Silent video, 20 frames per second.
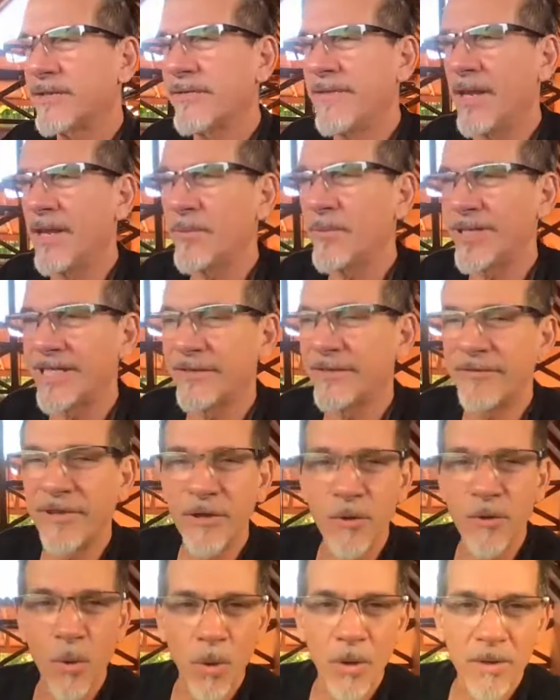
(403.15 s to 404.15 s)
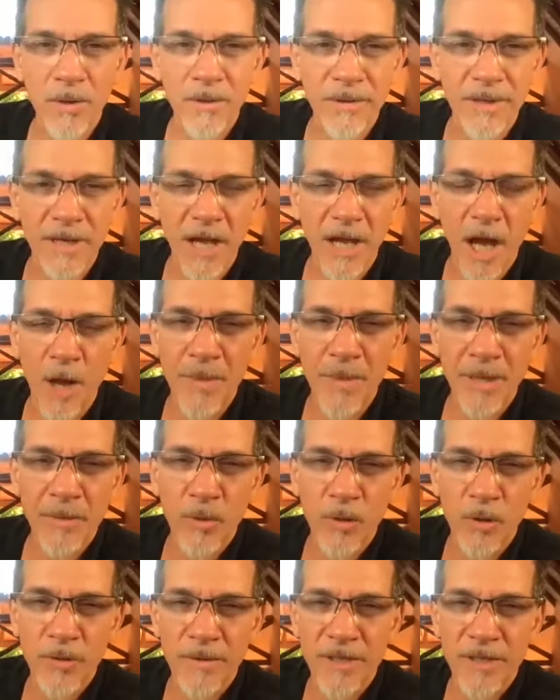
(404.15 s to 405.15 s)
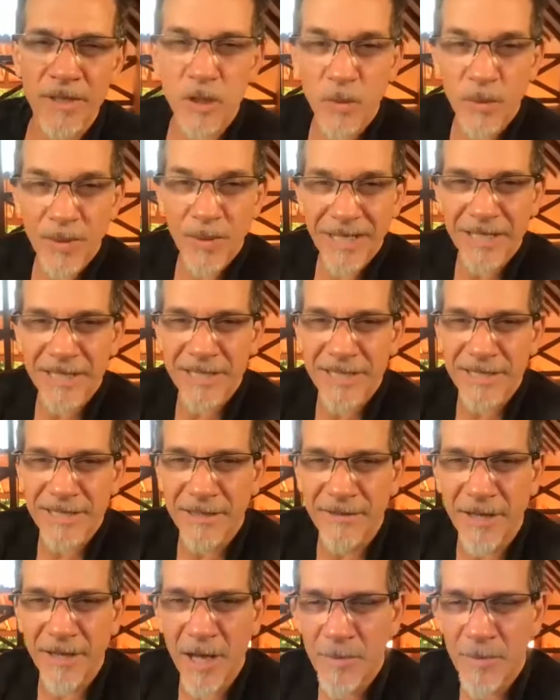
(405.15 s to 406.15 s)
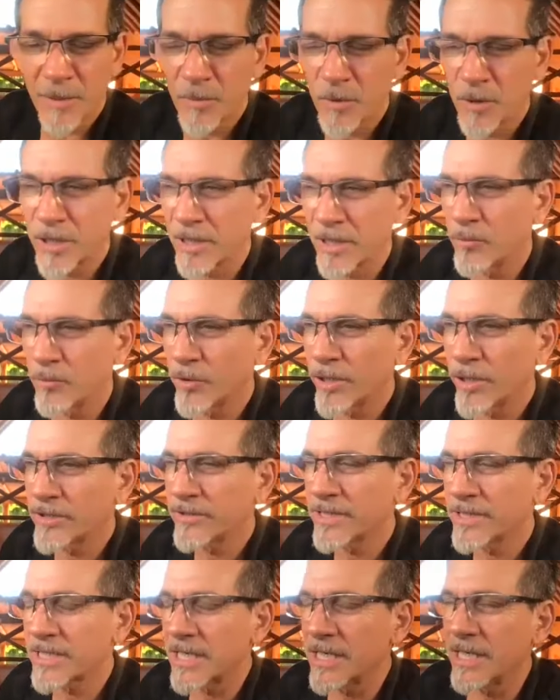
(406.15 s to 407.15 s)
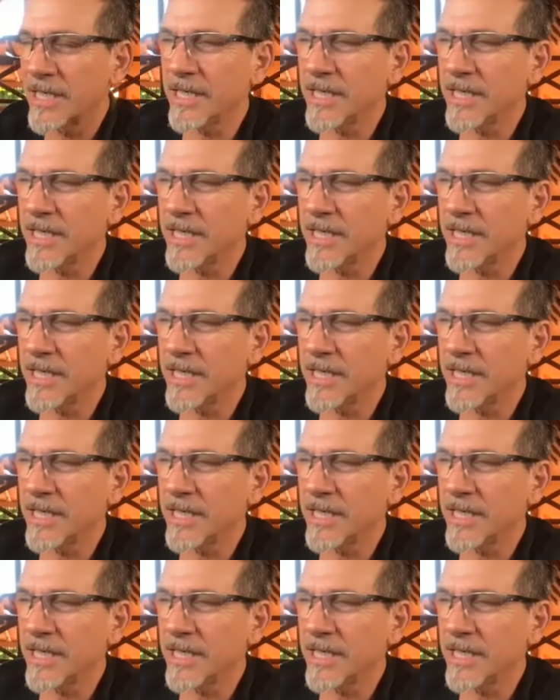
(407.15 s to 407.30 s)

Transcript: Then we did the north and hummingbird, the sweetness that the hummingbird can bring to us.